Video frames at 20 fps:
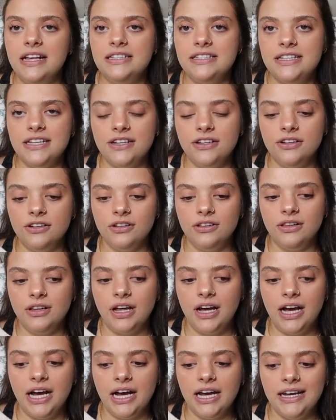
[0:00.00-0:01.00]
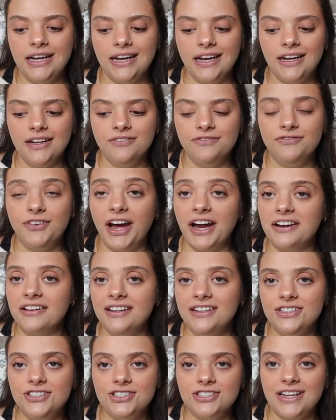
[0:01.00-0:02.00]
until I had
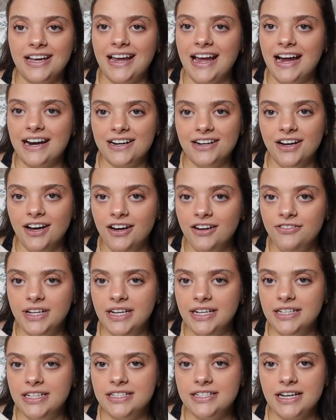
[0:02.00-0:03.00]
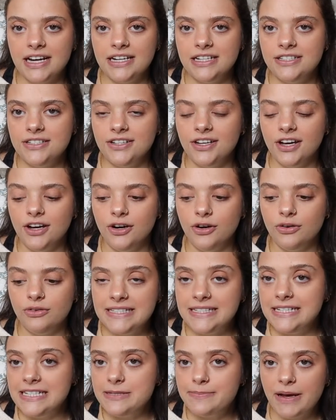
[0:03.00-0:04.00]
finally just like had enough and decided to go
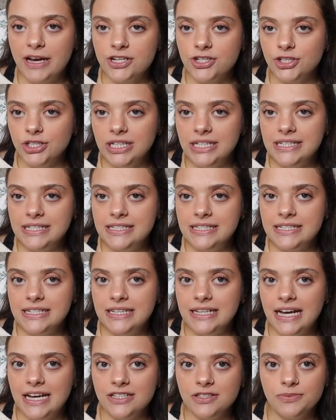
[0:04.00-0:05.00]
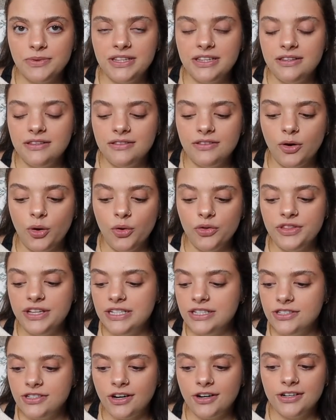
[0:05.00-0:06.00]
see a specialist, and that's when the whole
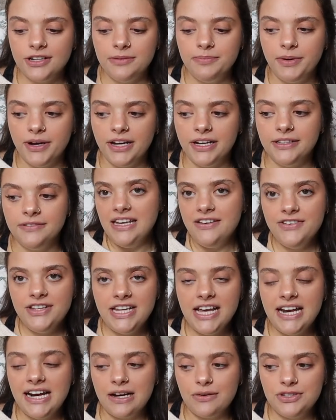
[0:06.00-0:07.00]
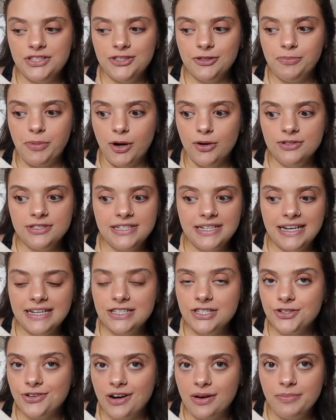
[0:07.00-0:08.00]
thing started. But even then I was still posting
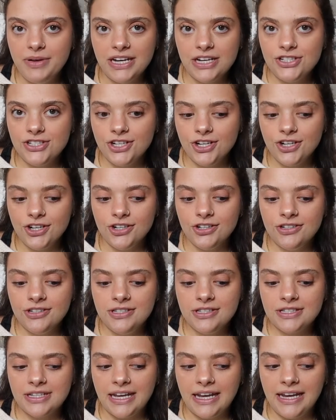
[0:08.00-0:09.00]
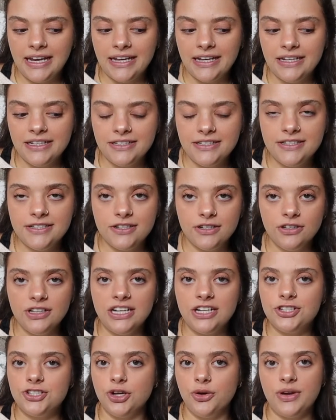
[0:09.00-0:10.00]
Instagram pictures and still
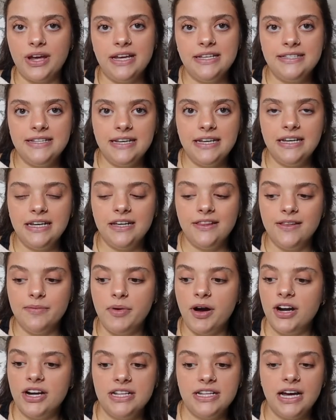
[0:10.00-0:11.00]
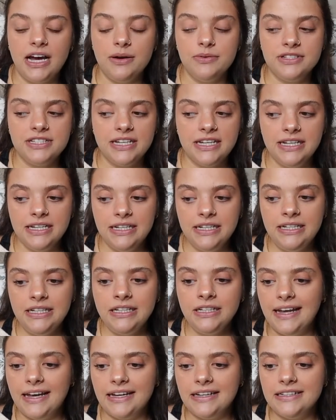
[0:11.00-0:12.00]
like showcasing the body that I was
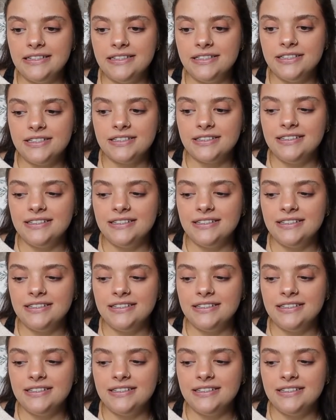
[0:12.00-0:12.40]
in. And